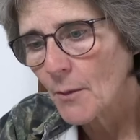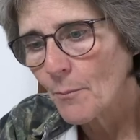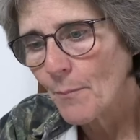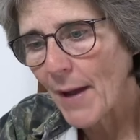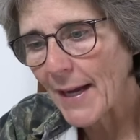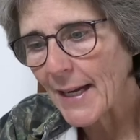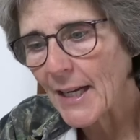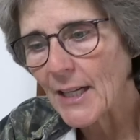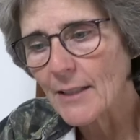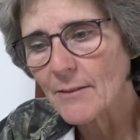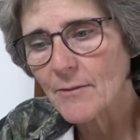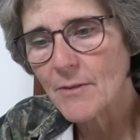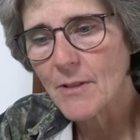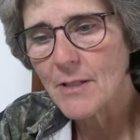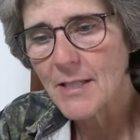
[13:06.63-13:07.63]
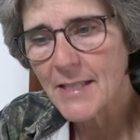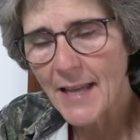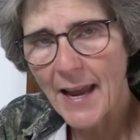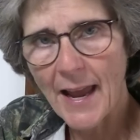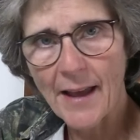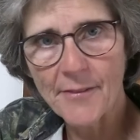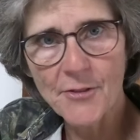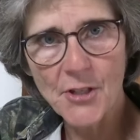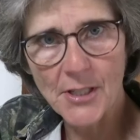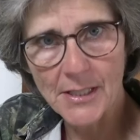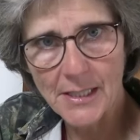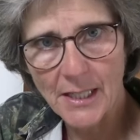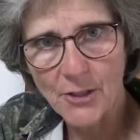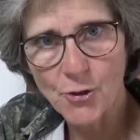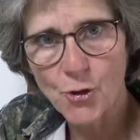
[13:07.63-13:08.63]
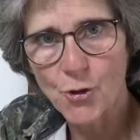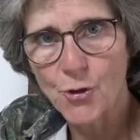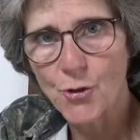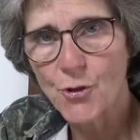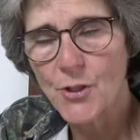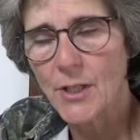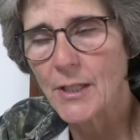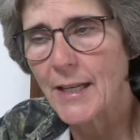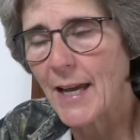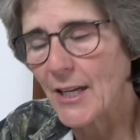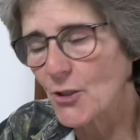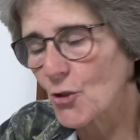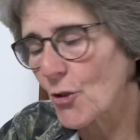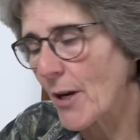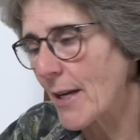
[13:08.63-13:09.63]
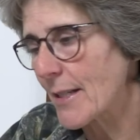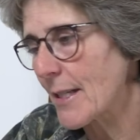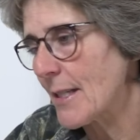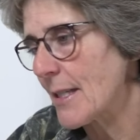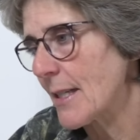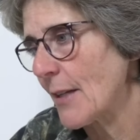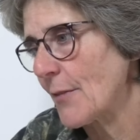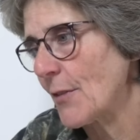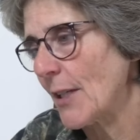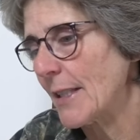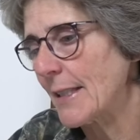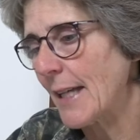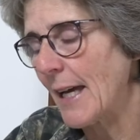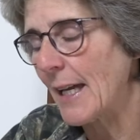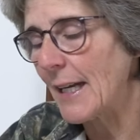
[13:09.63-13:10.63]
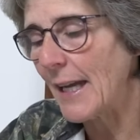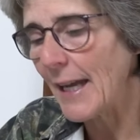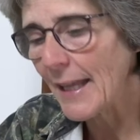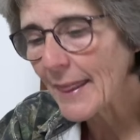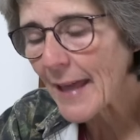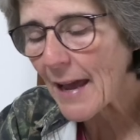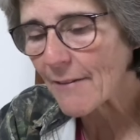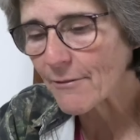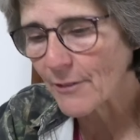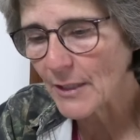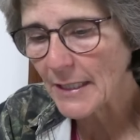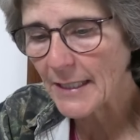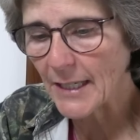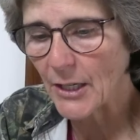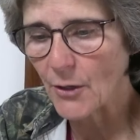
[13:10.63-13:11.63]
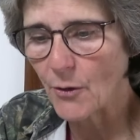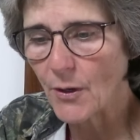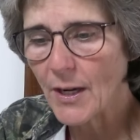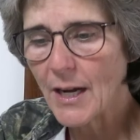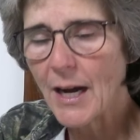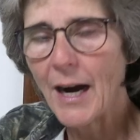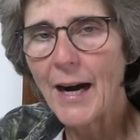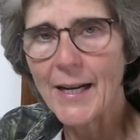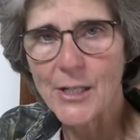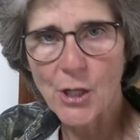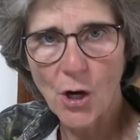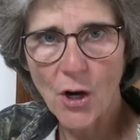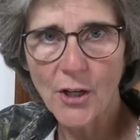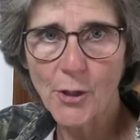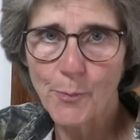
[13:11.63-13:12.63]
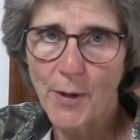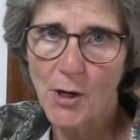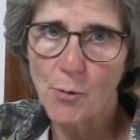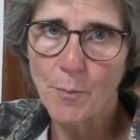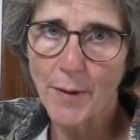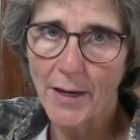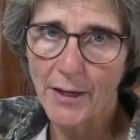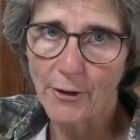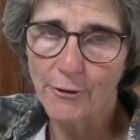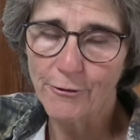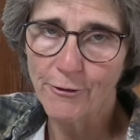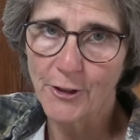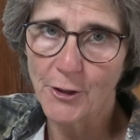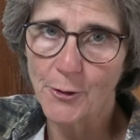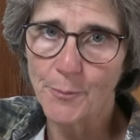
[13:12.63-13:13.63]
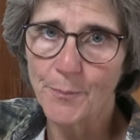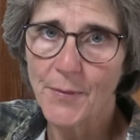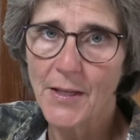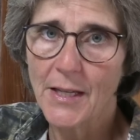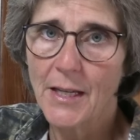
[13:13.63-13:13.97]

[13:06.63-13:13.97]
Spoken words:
making salves and tinctures and extracts and stuff like that. In that video, I talk about biofilm.